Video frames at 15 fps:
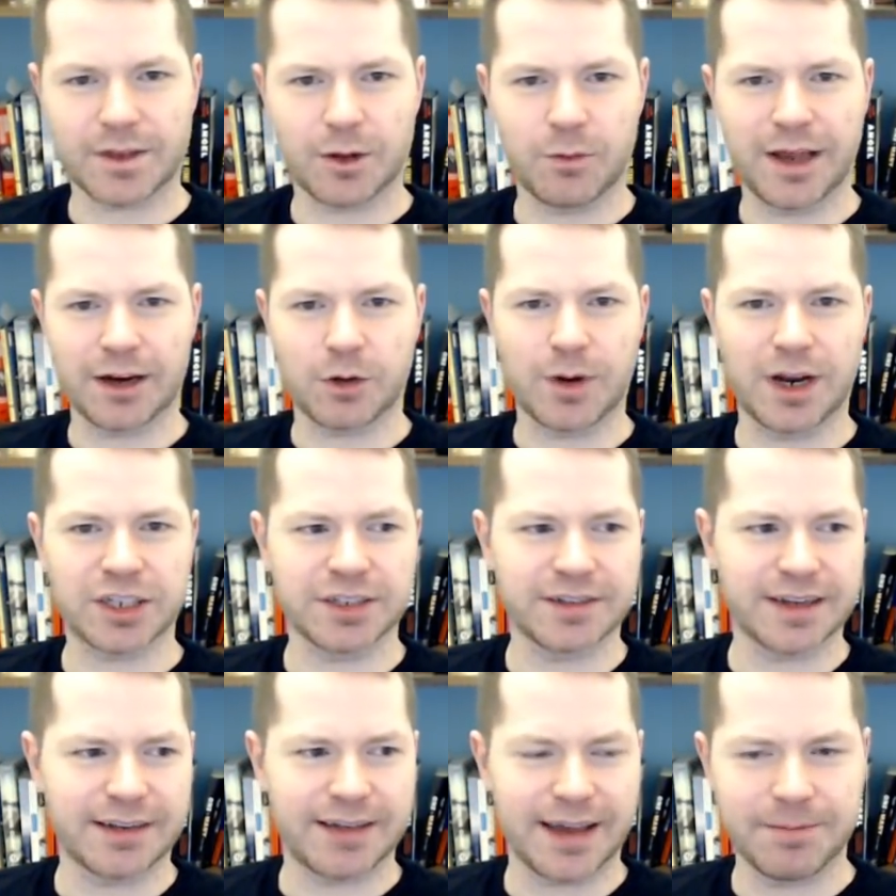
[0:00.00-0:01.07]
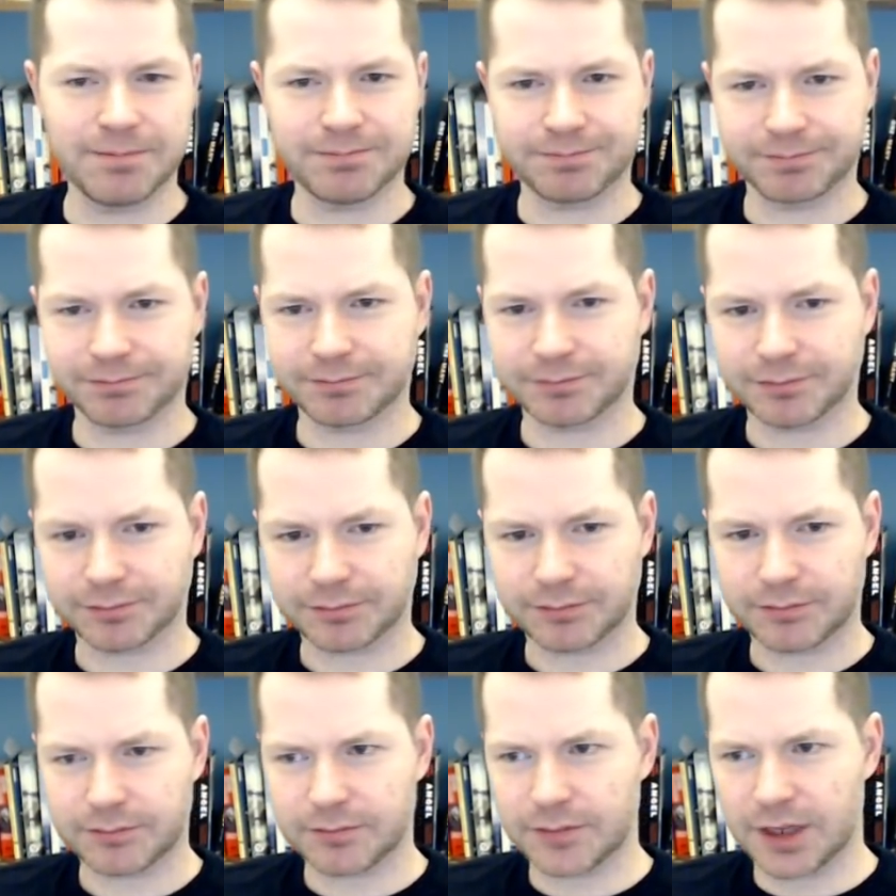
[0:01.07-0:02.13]
We had a question sent in
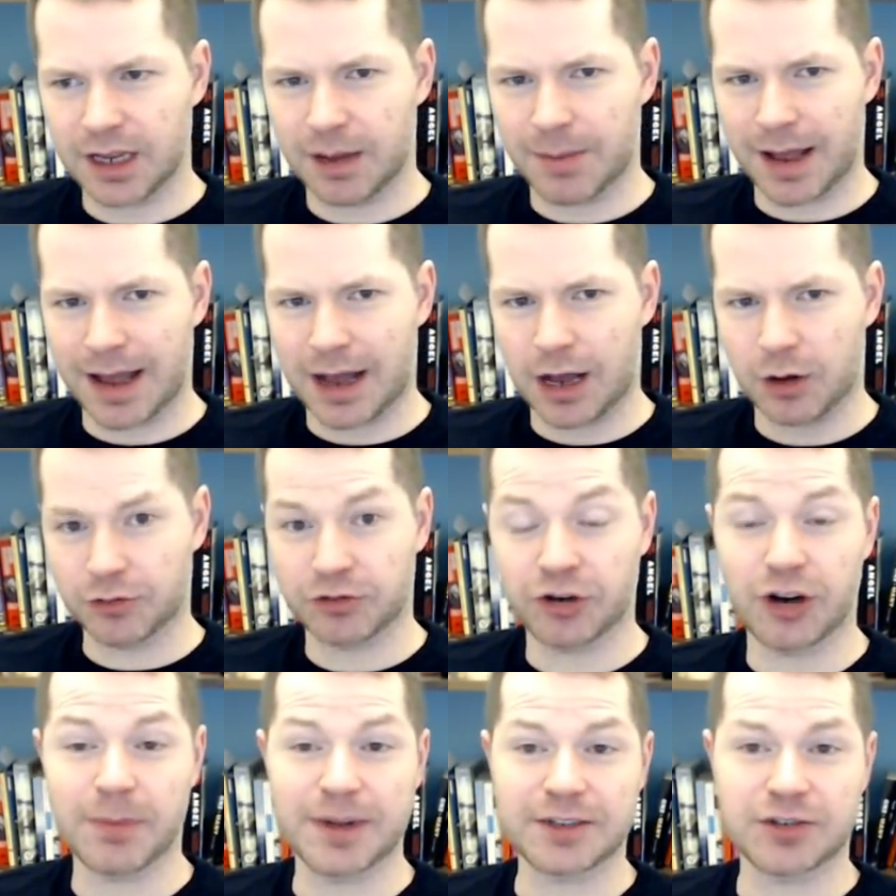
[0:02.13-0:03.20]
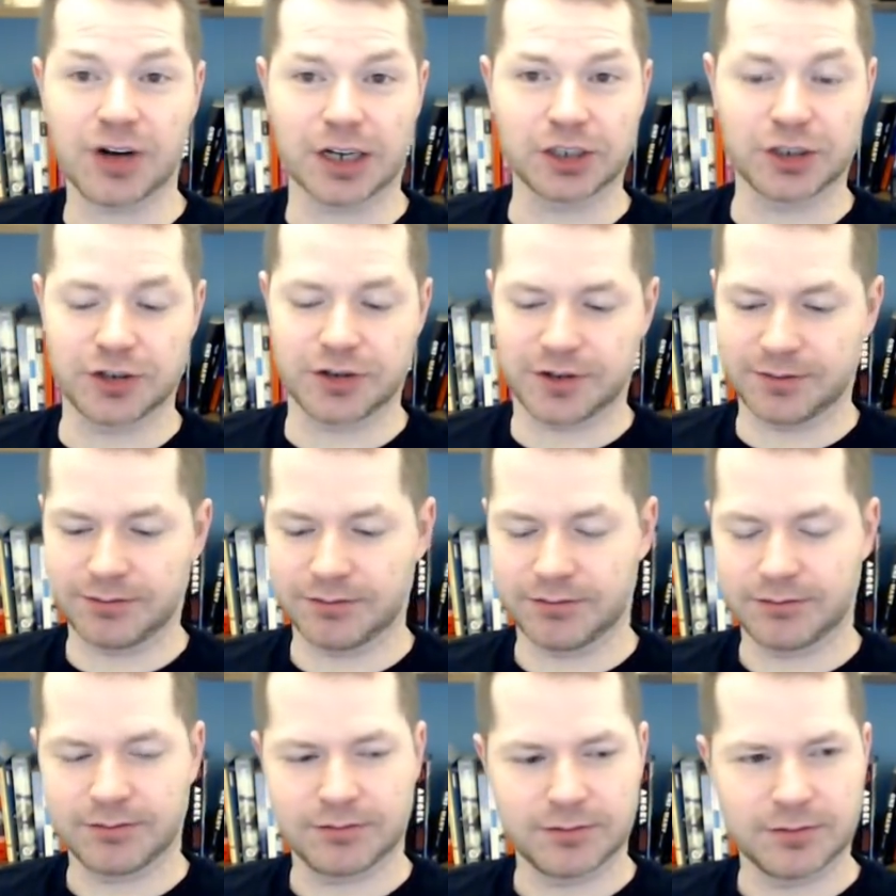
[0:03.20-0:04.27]
about tournament structures.
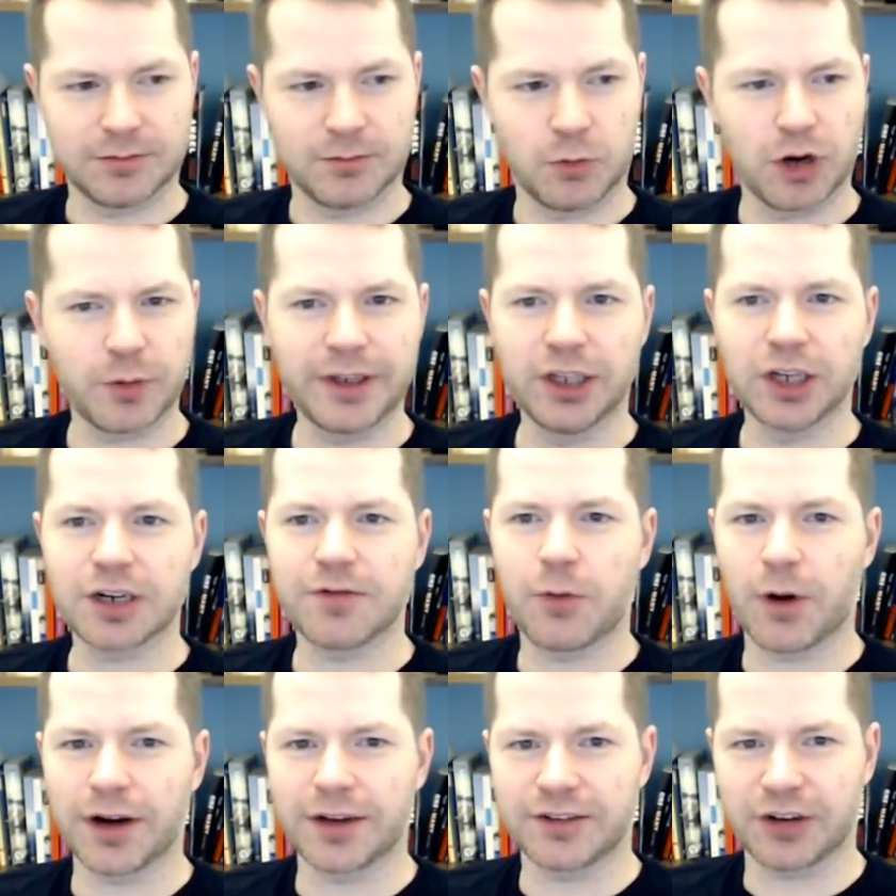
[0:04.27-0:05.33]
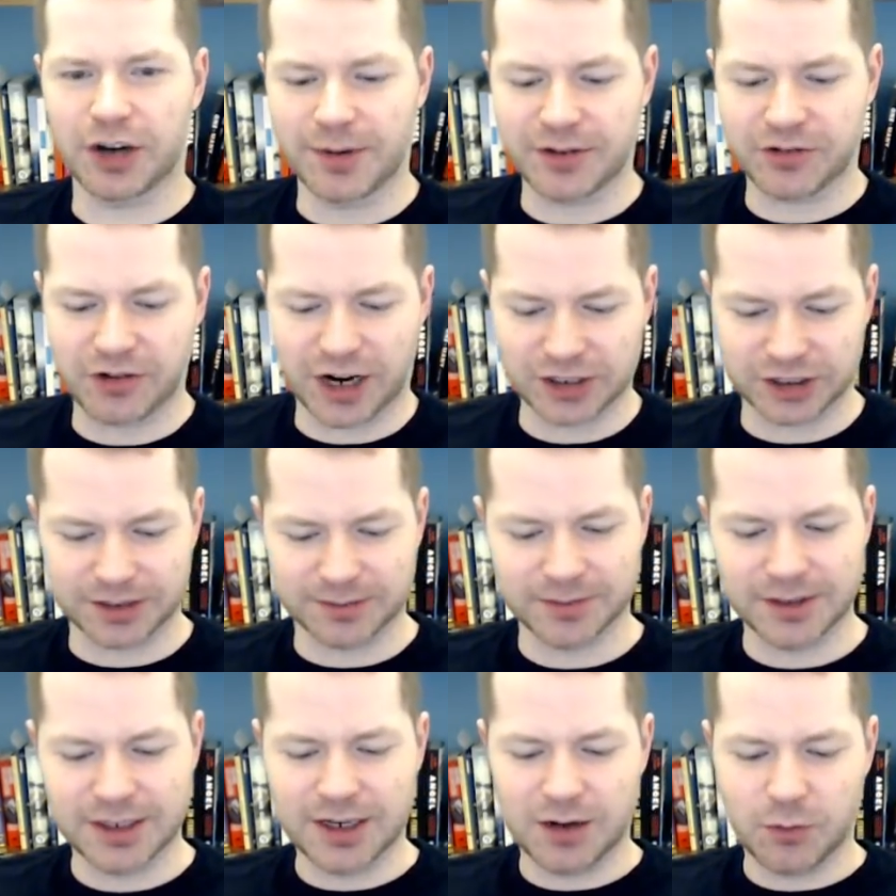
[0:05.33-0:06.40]
What do we look for in a tournament structure?
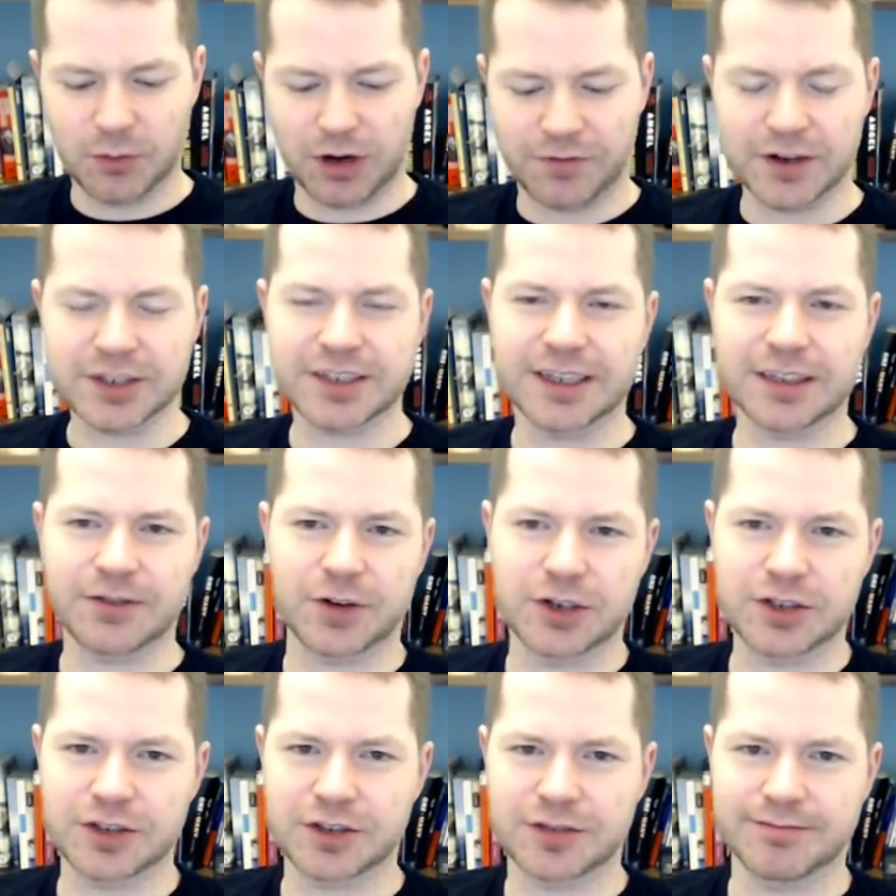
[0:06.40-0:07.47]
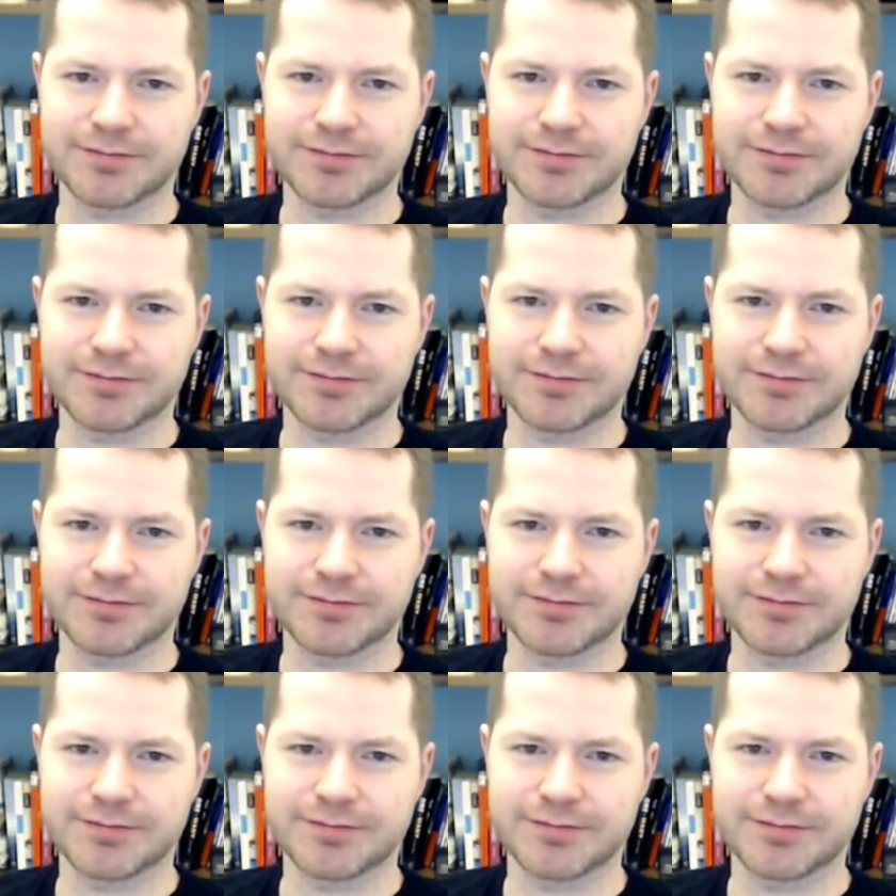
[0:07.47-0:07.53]
Well, first things first,